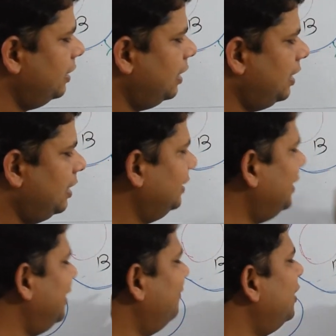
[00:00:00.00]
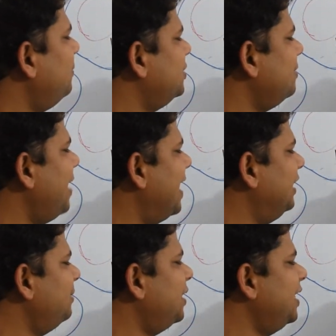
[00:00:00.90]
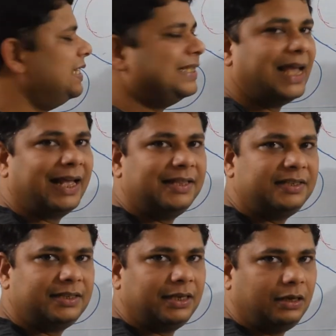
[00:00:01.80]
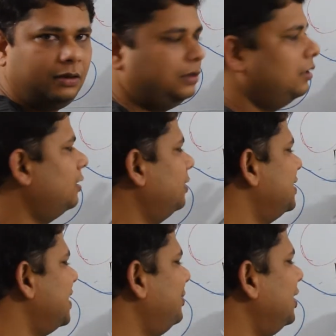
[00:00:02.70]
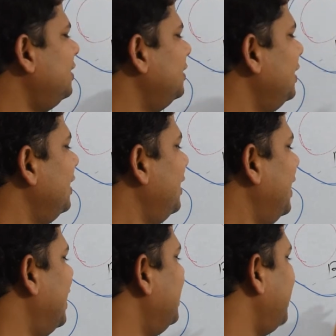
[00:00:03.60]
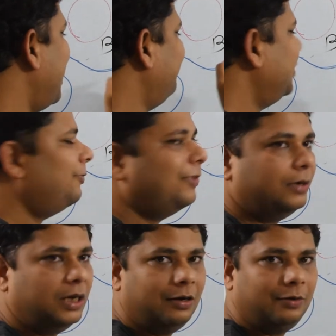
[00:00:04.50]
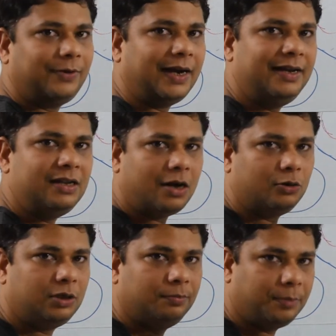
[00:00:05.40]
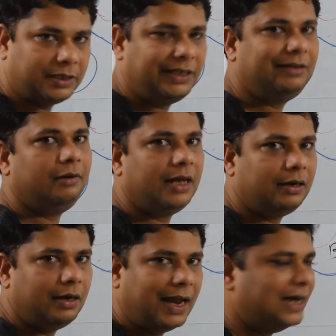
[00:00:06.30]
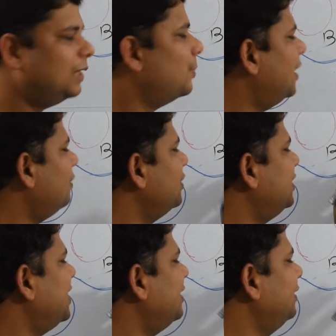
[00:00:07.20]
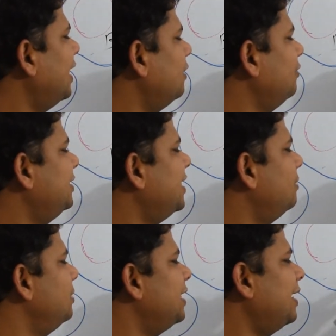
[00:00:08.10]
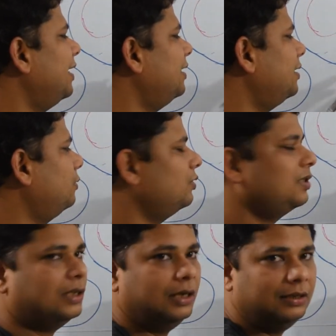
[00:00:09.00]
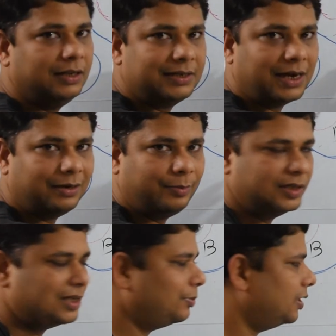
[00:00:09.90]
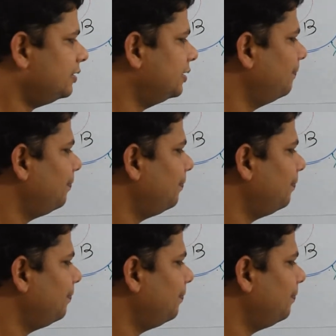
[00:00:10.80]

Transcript: they develop some antibodies against the receptor, and after finding out particular antibody which can be targeted these kind of receptors,